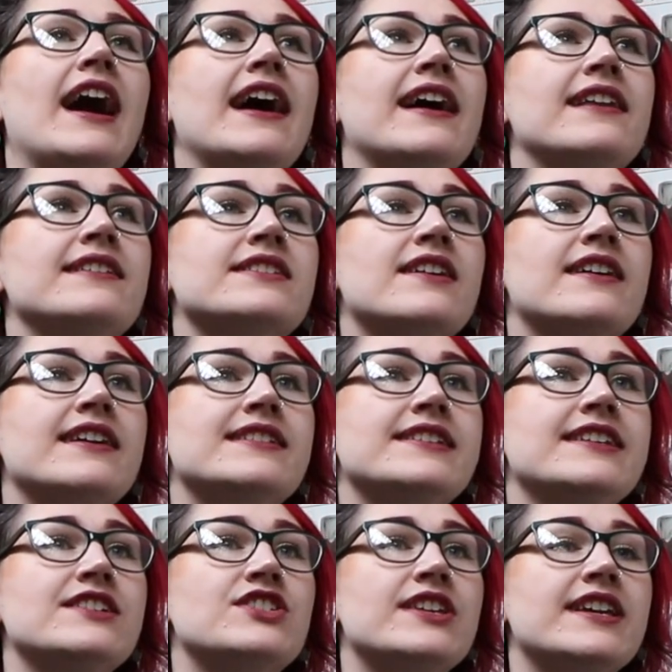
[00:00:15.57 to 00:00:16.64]
And I
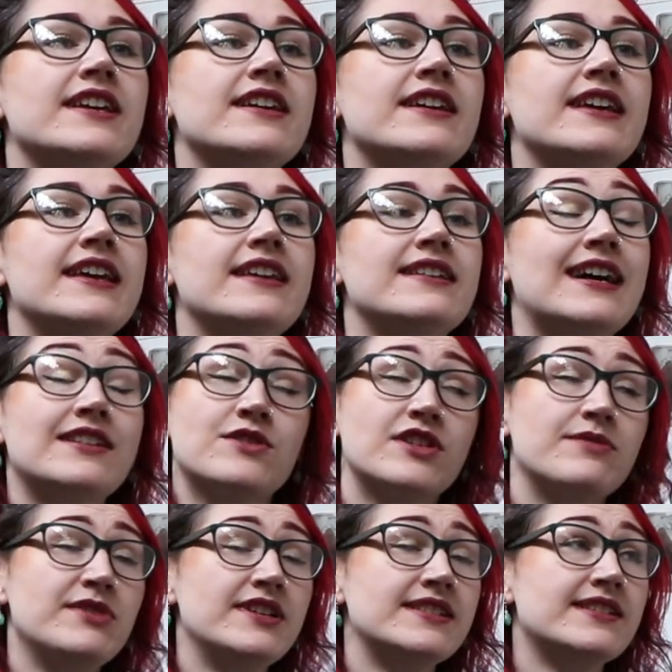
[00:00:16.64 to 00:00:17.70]
teach here in Adult
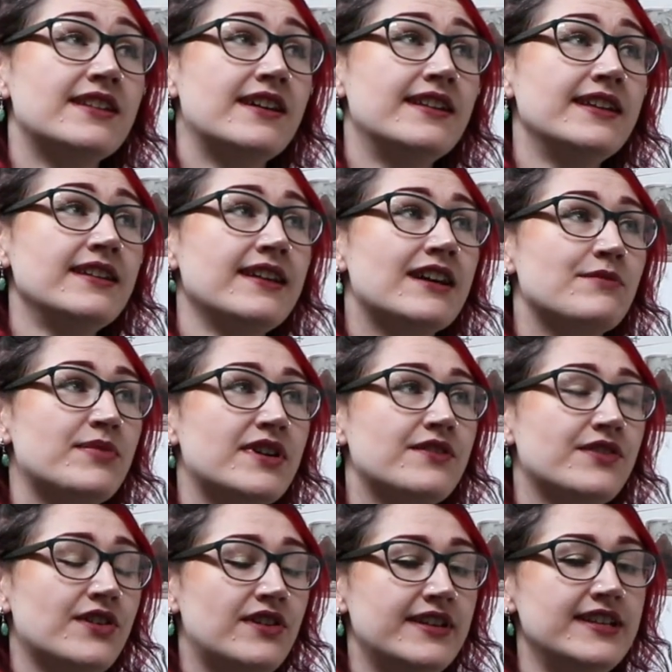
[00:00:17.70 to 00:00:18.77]
Community Learning at
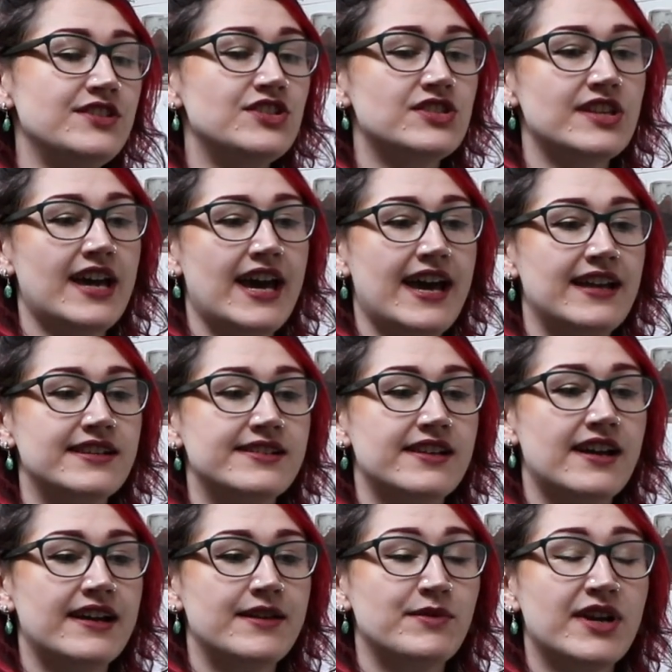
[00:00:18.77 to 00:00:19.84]
Bath College, and
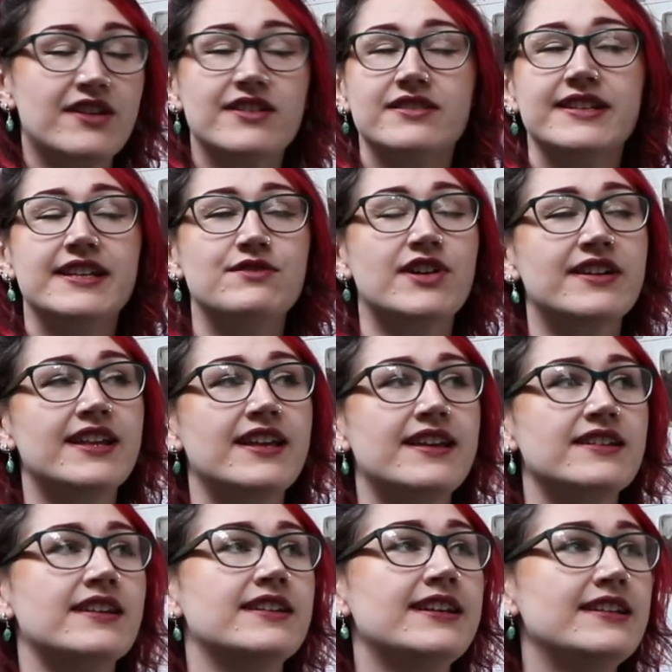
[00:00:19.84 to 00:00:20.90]
I'm currently
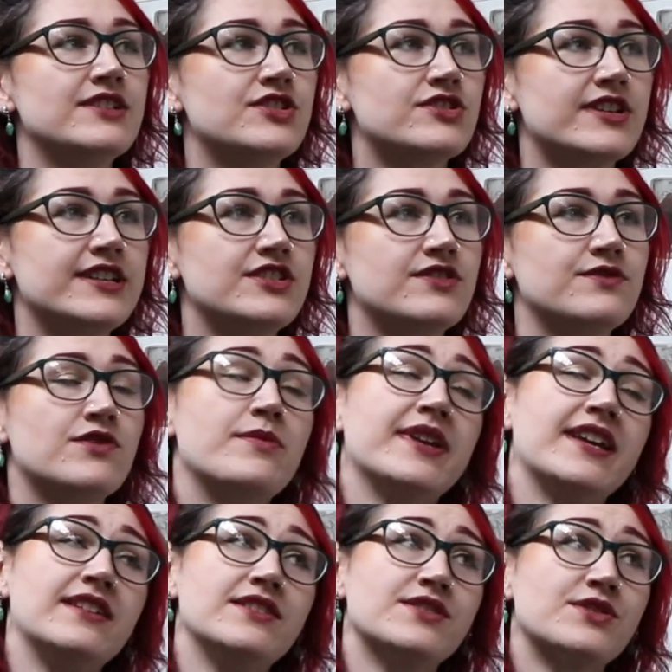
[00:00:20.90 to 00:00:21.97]
running an illustration for
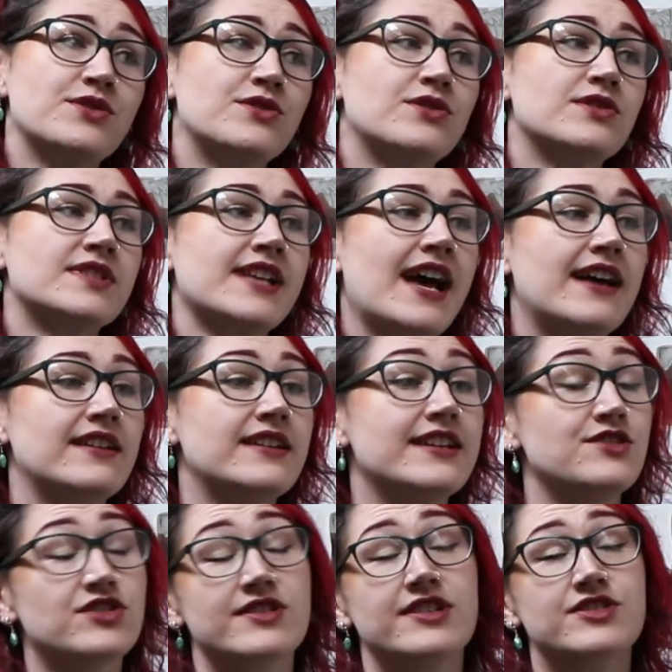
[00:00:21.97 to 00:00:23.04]
beginners course and an
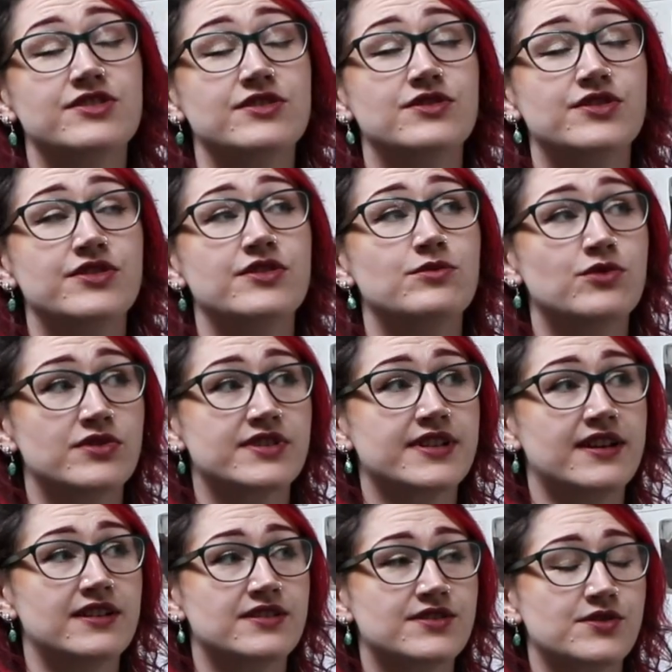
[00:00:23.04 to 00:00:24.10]
introduction to
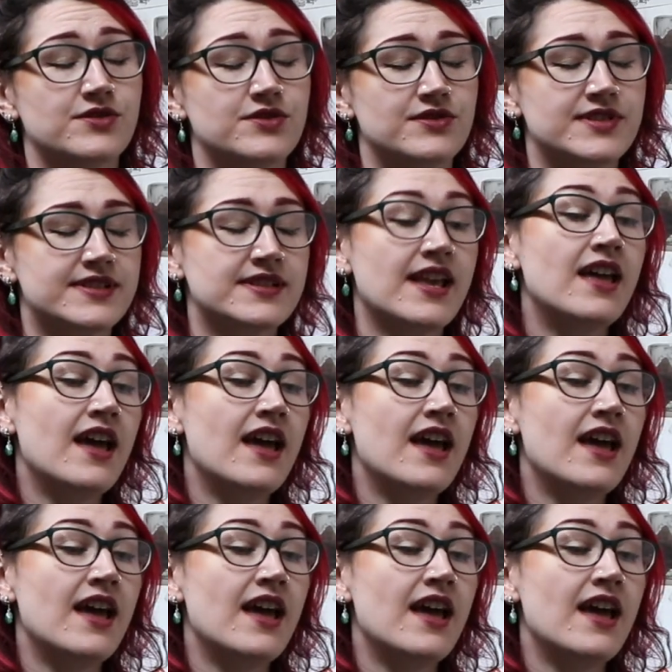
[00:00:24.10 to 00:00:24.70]
watercolours course.